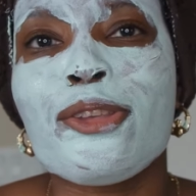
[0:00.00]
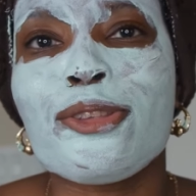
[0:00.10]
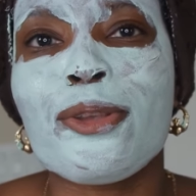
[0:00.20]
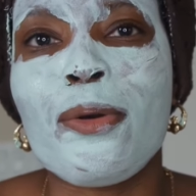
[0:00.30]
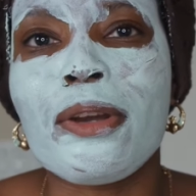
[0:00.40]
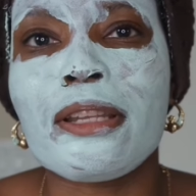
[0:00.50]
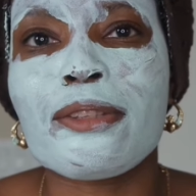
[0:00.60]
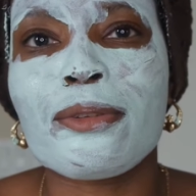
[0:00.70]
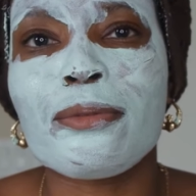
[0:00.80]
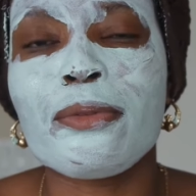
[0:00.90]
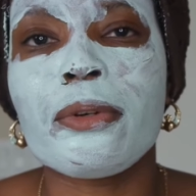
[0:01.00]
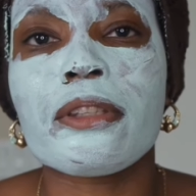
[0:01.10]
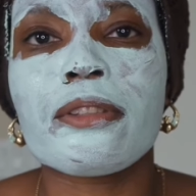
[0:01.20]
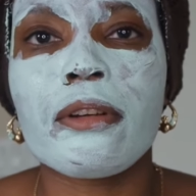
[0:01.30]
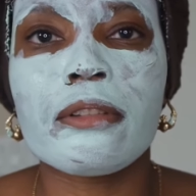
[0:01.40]
so on and so
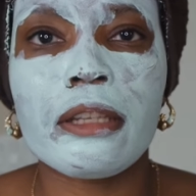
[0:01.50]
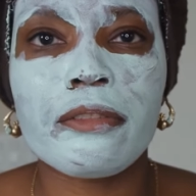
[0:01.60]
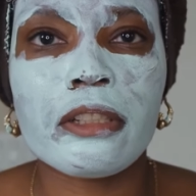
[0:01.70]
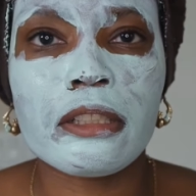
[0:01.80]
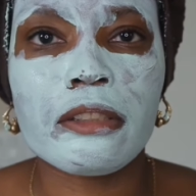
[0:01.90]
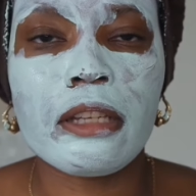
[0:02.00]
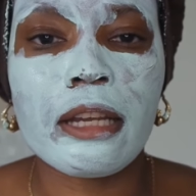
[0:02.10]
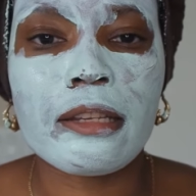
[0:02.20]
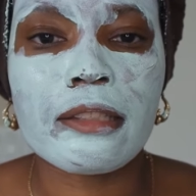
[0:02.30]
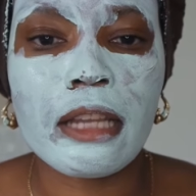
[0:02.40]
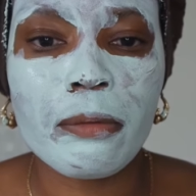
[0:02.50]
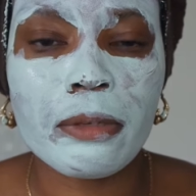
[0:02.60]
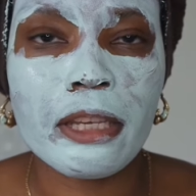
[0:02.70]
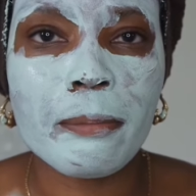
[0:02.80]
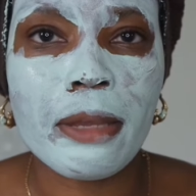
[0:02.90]
forth. So definitely you guys, I
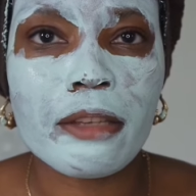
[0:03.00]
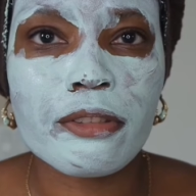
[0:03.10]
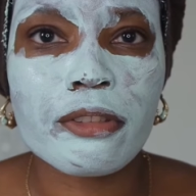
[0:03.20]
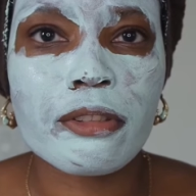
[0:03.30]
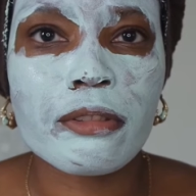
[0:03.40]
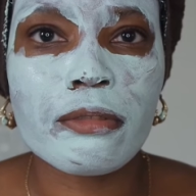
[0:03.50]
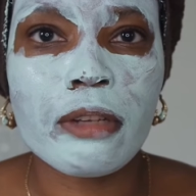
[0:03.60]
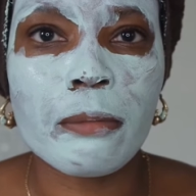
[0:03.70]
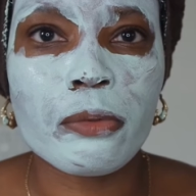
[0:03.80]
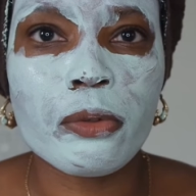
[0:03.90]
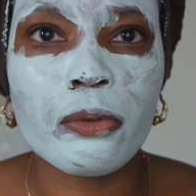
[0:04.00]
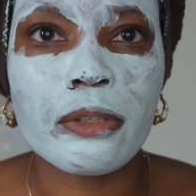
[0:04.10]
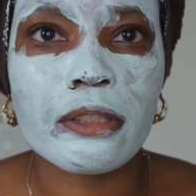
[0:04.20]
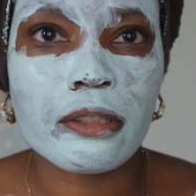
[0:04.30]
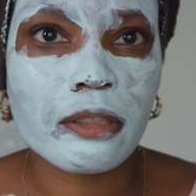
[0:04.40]
will get back to you. I'm
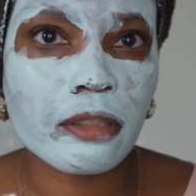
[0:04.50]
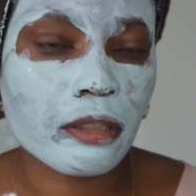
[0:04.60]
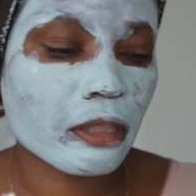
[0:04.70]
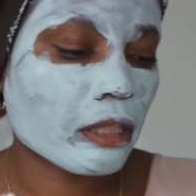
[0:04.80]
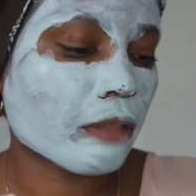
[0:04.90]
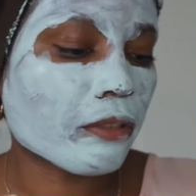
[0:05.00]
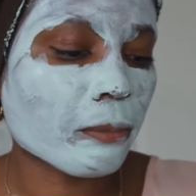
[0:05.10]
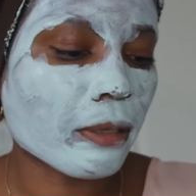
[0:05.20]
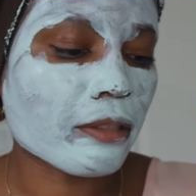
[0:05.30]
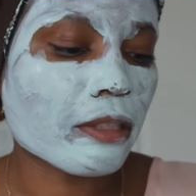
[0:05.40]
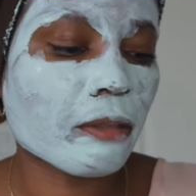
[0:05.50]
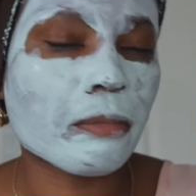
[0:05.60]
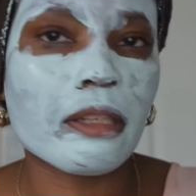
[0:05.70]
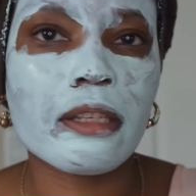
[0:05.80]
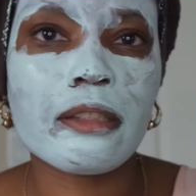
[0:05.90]
going to give it about 10
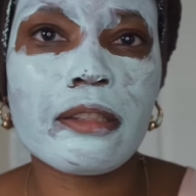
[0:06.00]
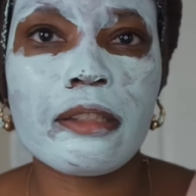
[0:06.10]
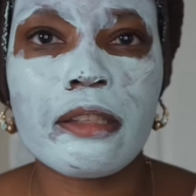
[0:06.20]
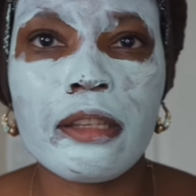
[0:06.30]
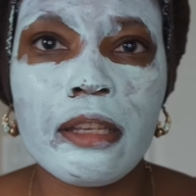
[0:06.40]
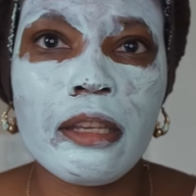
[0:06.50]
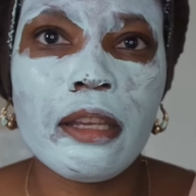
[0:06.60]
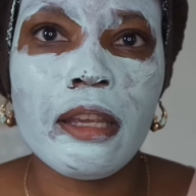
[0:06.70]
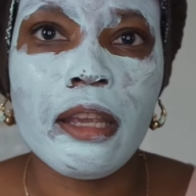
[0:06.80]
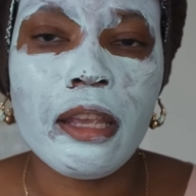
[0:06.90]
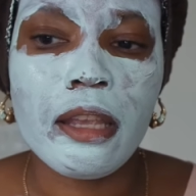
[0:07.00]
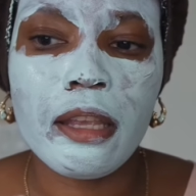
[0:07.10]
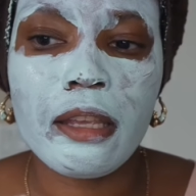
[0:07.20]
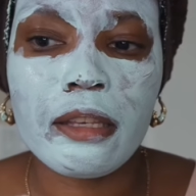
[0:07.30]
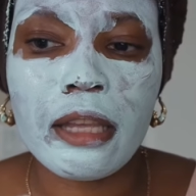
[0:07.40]
minutes
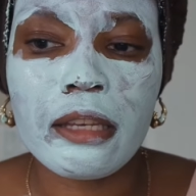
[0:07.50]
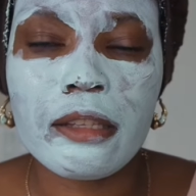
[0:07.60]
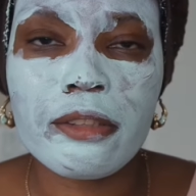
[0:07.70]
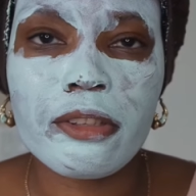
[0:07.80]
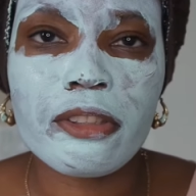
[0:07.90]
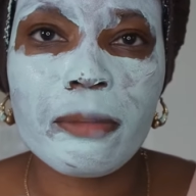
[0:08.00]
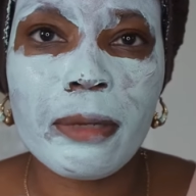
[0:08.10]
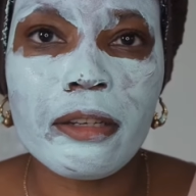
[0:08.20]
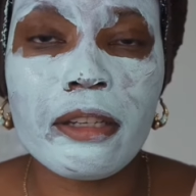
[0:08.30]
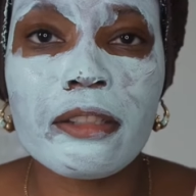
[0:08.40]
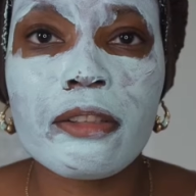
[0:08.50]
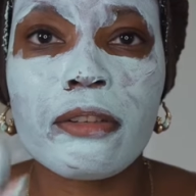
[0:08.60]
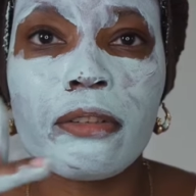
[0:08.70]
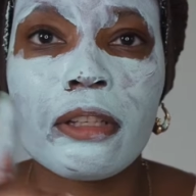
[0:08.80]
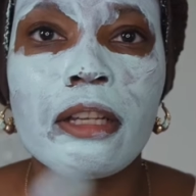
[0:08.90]
and that is just about it.
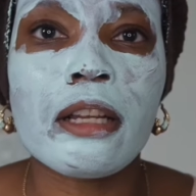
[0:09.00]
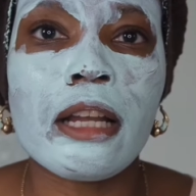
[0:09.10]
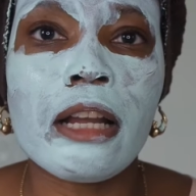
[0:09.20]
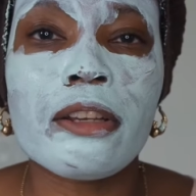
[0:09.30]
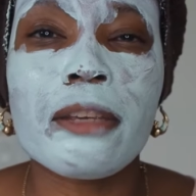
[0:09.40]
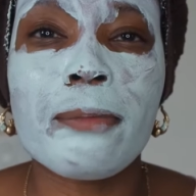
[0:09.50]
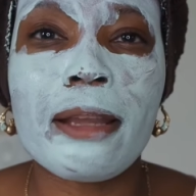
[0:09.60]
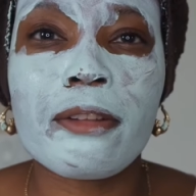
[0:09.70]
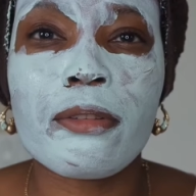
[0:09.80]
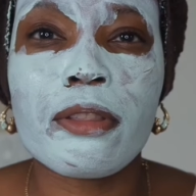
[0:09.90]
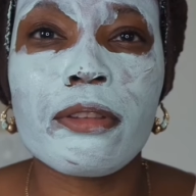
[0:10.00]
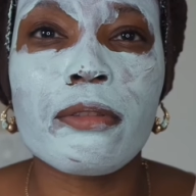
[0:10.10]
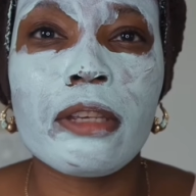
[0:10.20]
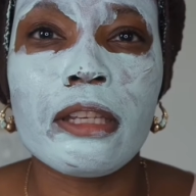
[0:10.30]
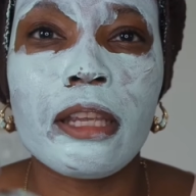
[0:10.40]
So I'll get back with
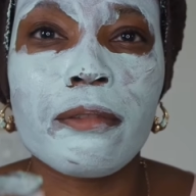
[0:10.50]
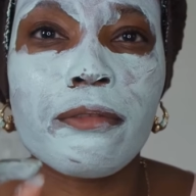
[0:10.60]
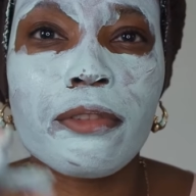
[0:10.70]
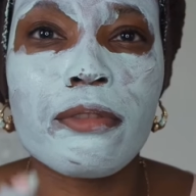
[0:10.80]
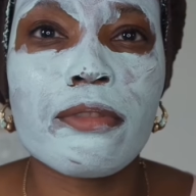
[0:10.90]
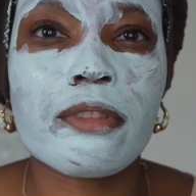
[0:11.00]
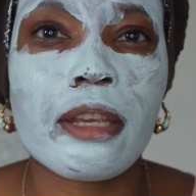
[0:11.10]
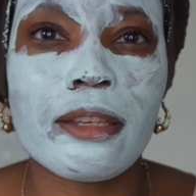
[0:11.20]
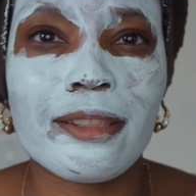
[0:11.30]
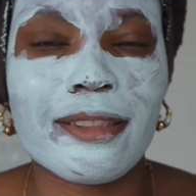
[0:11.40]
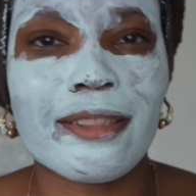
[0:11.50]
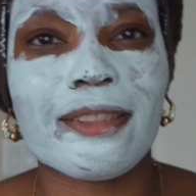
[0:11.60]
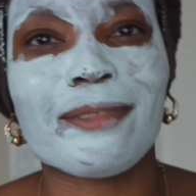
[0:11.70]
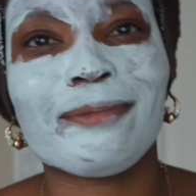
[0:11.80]
you in a few seconds.